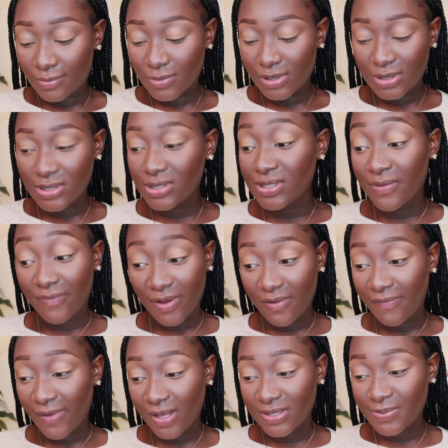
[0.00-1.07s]
This is a
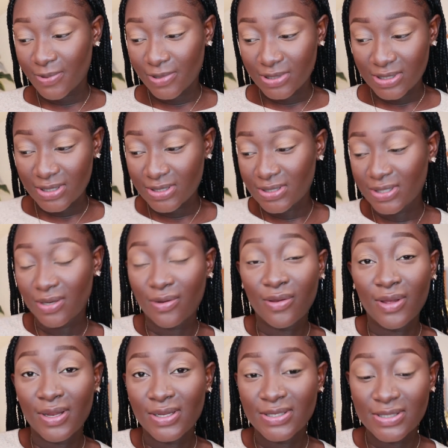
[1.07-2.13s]
very fast process, in
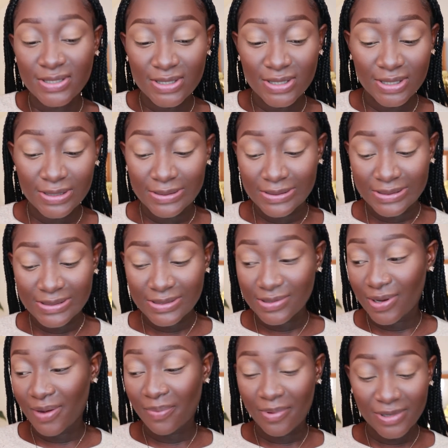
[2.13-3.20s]
all honesty. This is
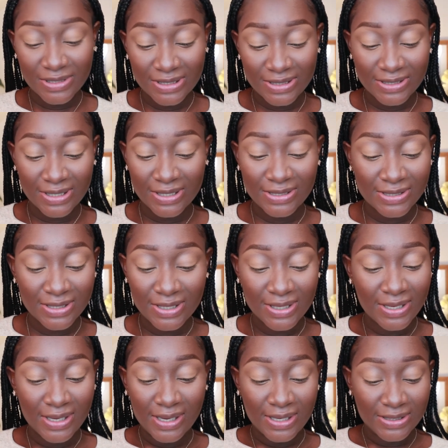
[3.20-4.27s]
not a process that
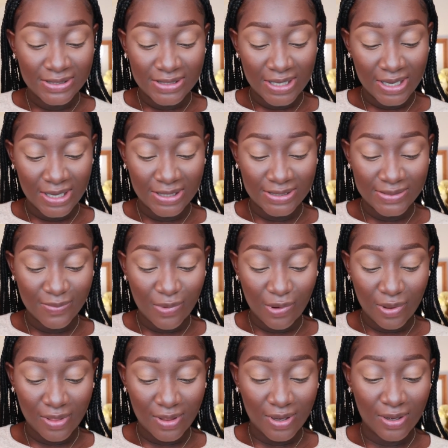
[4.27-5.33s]
takes
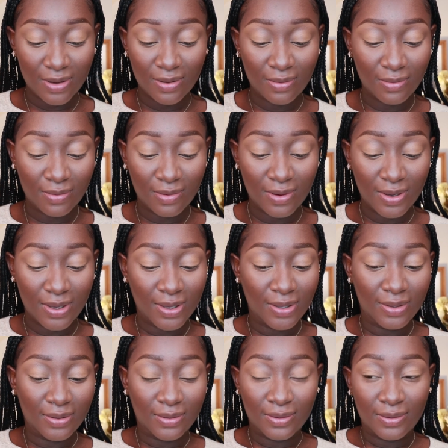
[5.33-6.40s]
more
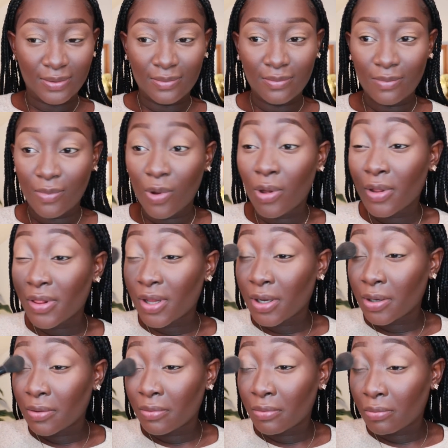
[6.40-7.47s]
than
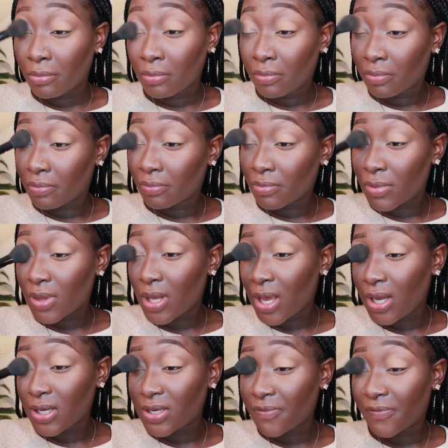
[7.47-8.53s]

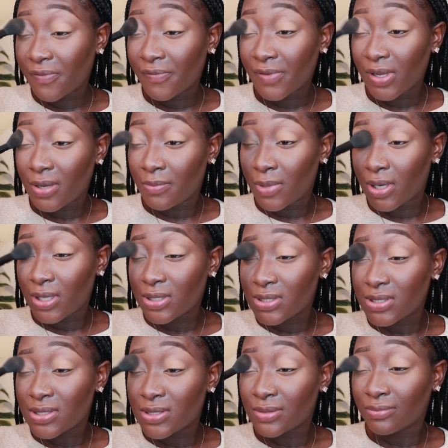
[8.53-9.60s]
10 to 15 minutes.